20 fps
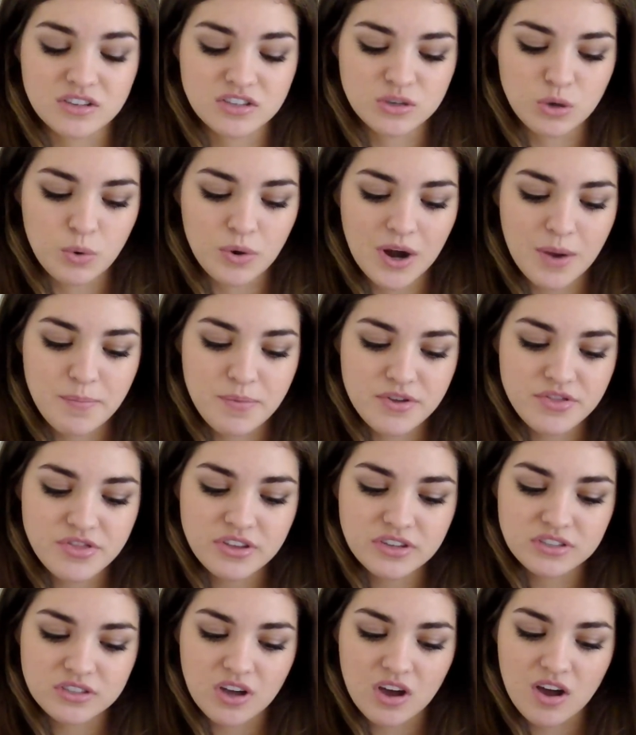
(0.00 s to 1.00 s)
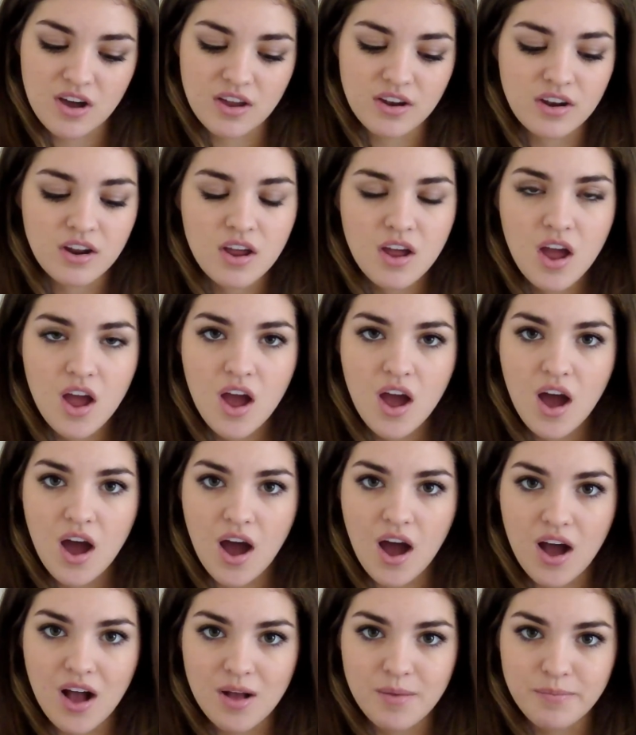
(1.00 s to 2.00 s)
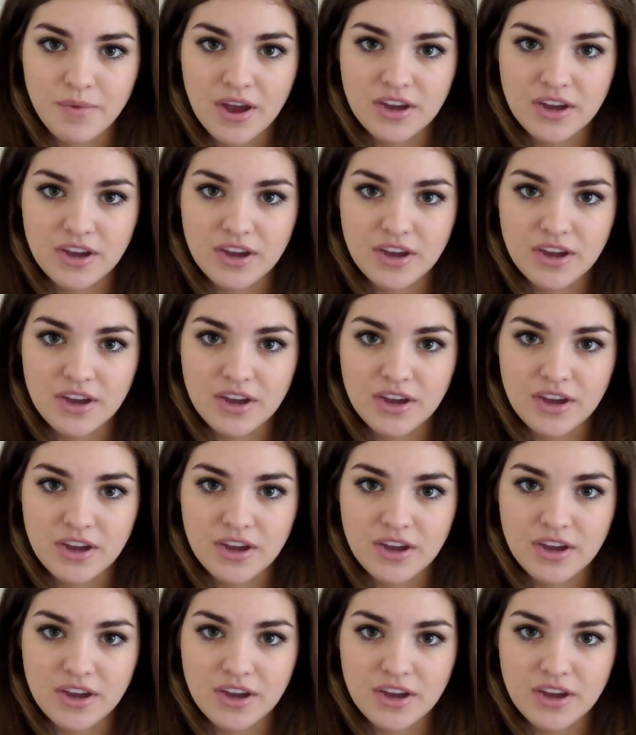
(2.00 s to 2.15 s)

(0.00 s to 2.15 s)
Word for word: So when I put this on, um,